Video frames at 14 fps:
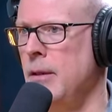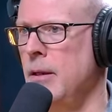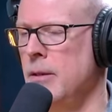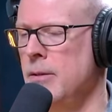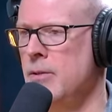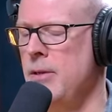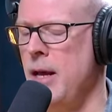
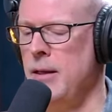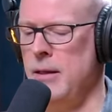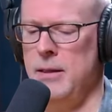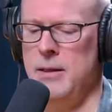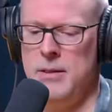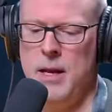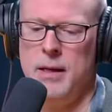You know, it's
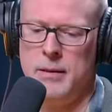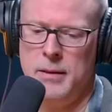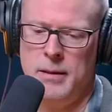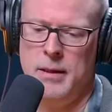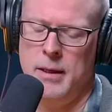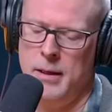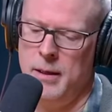not
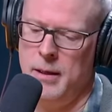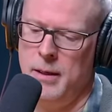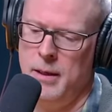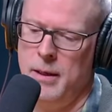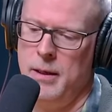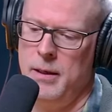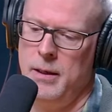
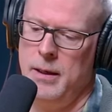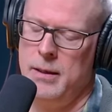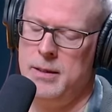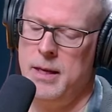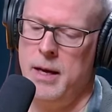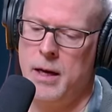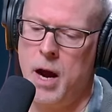
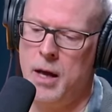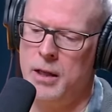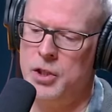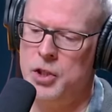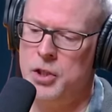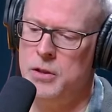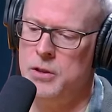a
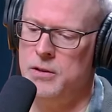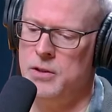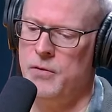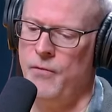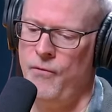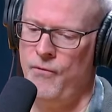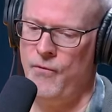college
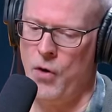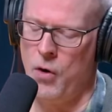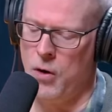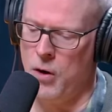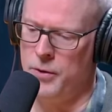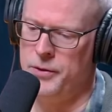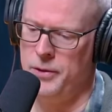student's
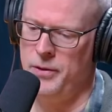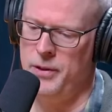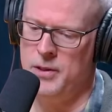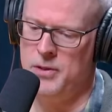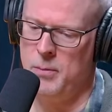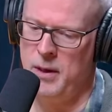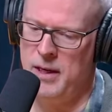fault
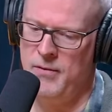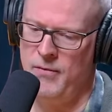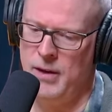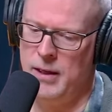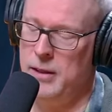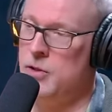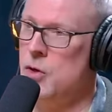that somebody
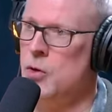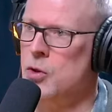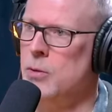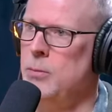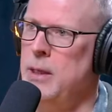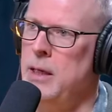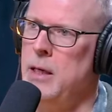invented
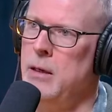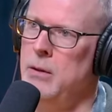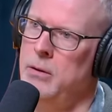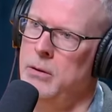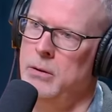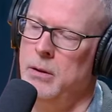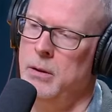social media